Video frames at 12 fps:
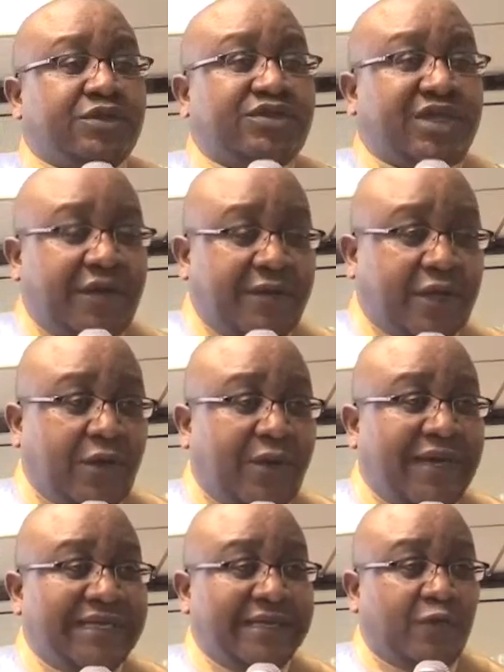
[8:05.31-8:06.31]
to Jericho
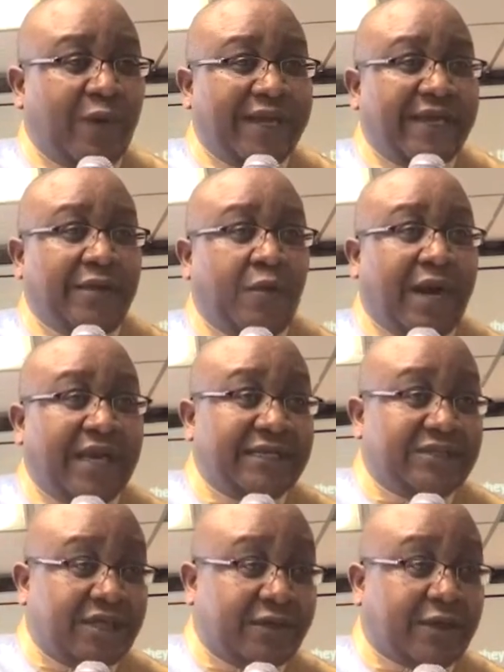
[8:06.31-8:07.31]
and he waited a while
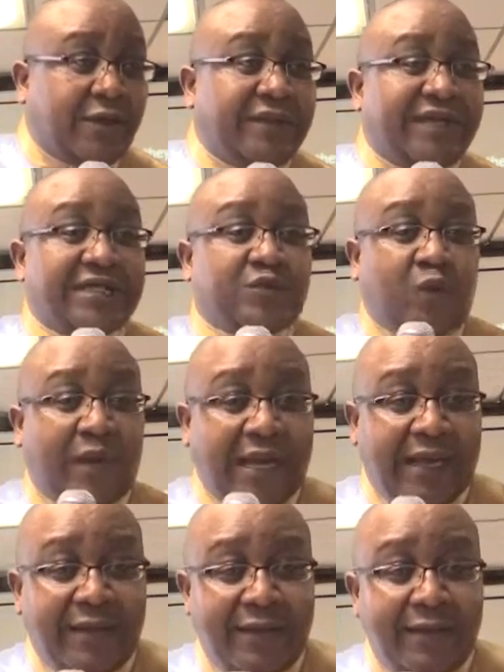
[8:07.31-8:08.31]
in Jericho, and that's
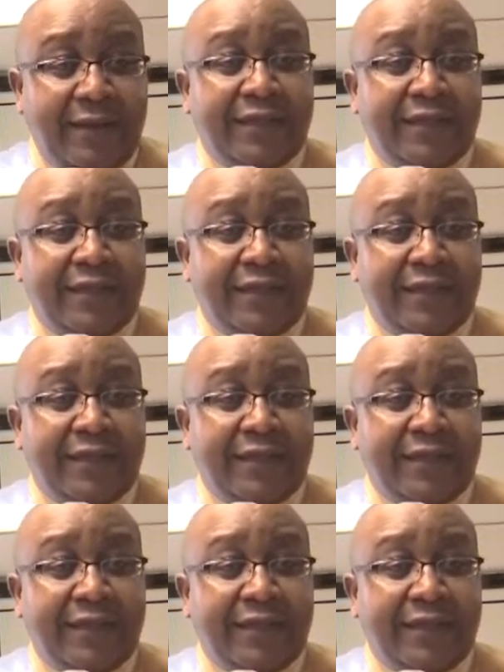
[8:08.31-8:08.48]
where